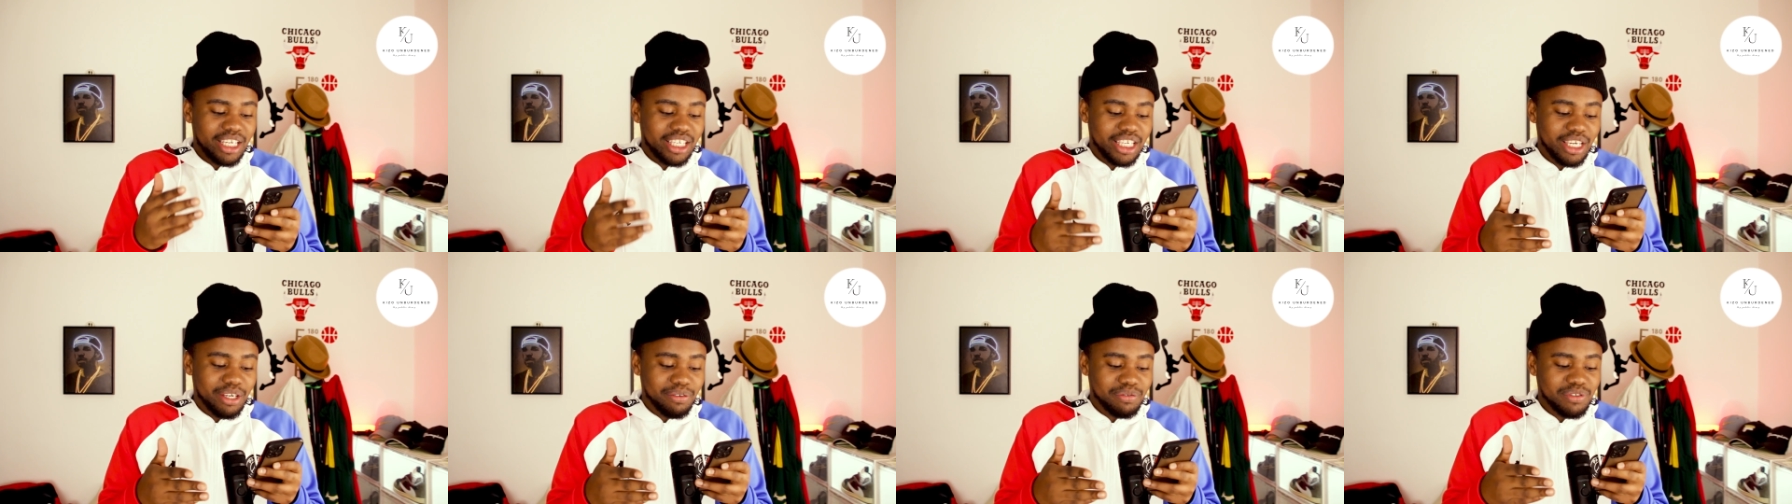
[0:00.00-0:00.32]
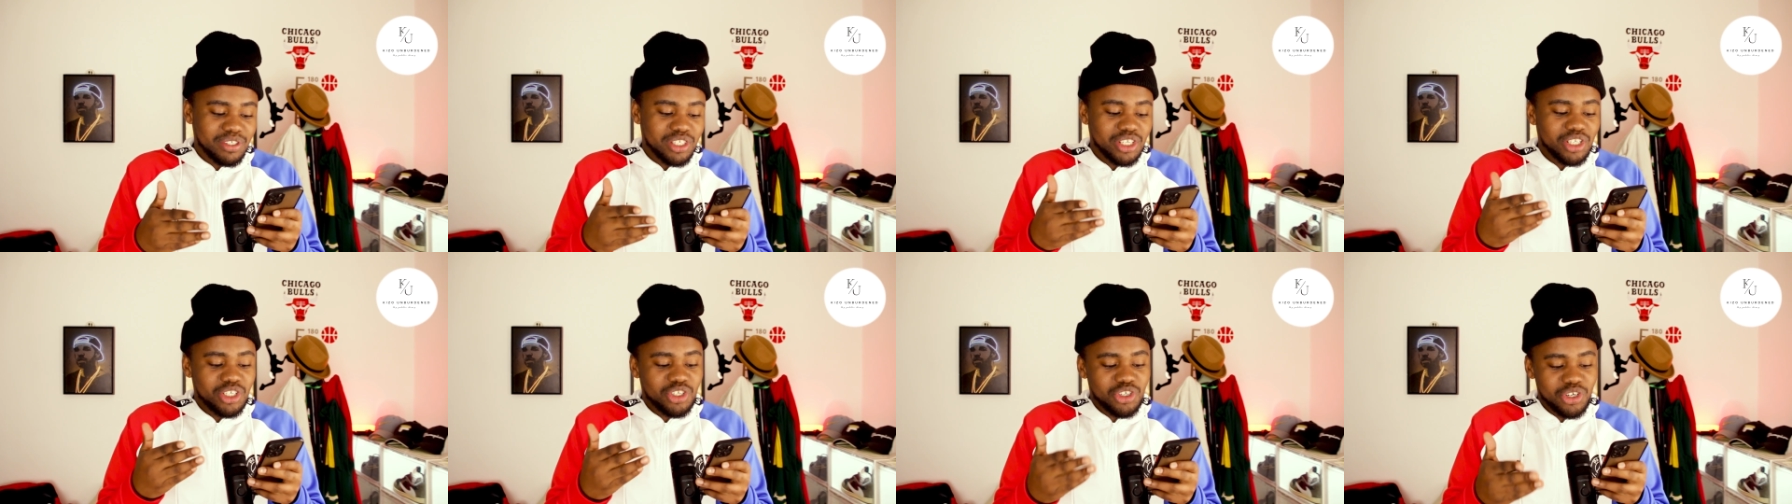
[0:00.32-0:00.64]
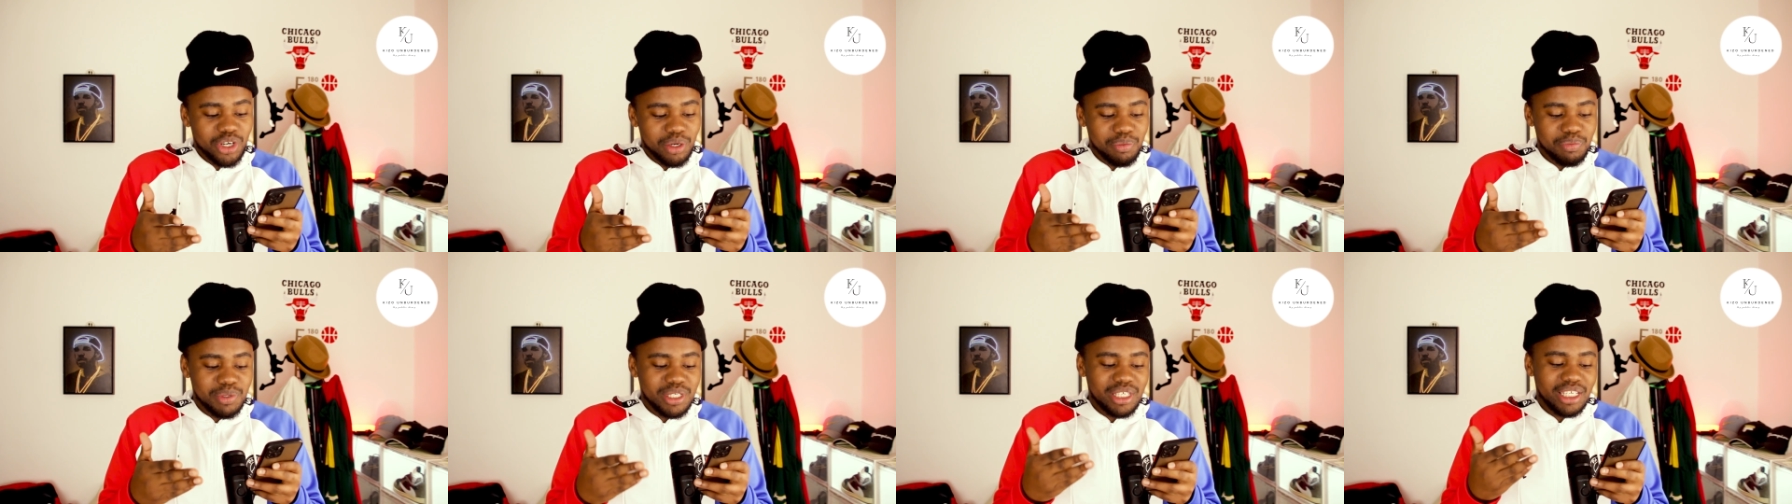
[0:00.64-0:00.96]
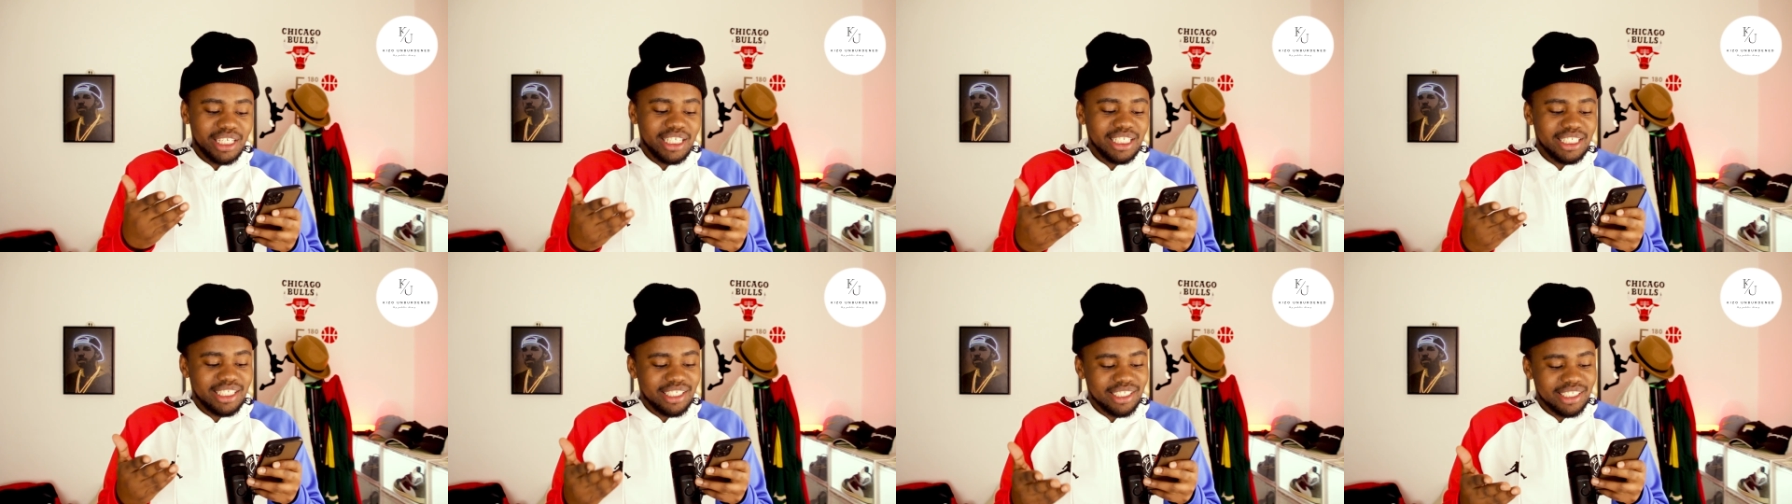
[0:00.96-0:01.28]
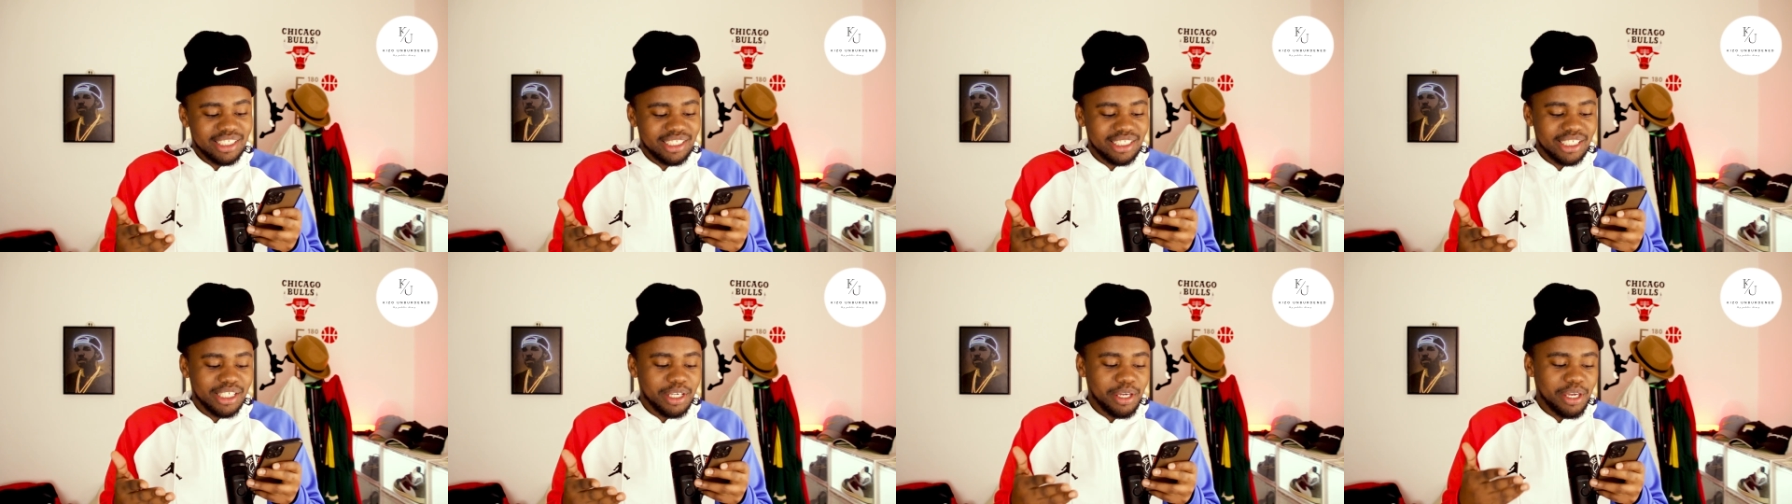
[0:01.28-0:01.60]
gifts, trips,
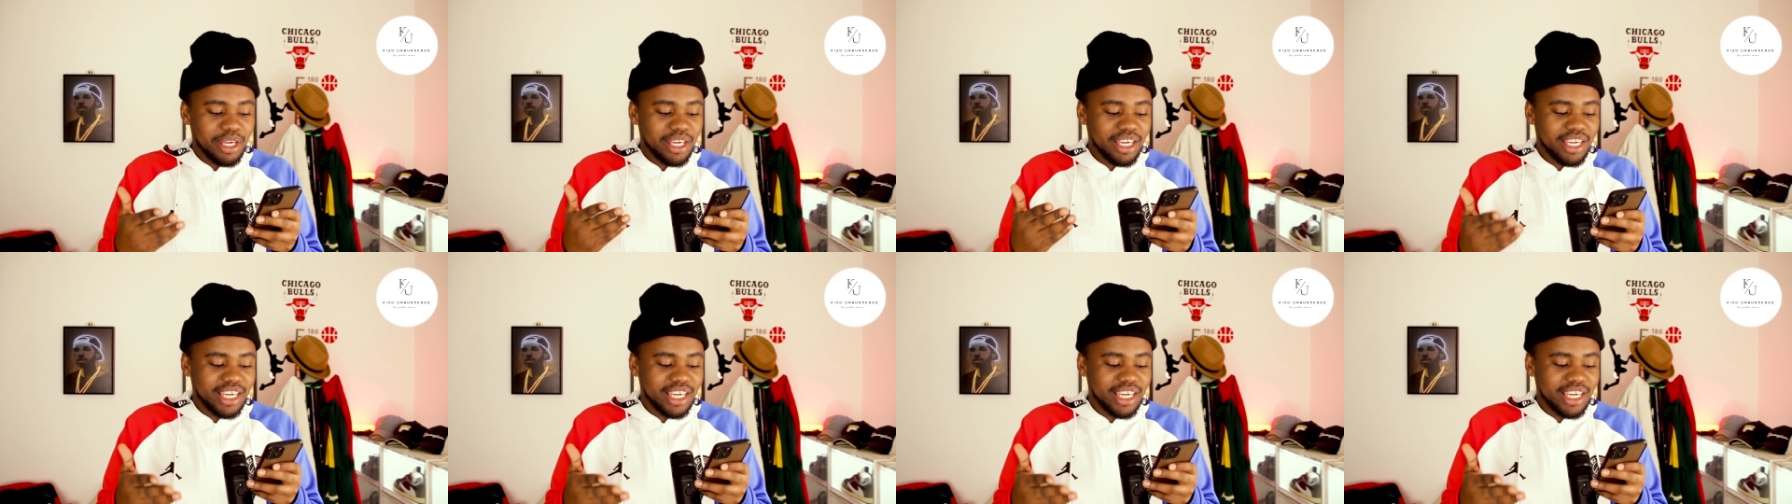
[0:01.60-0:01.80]
etc.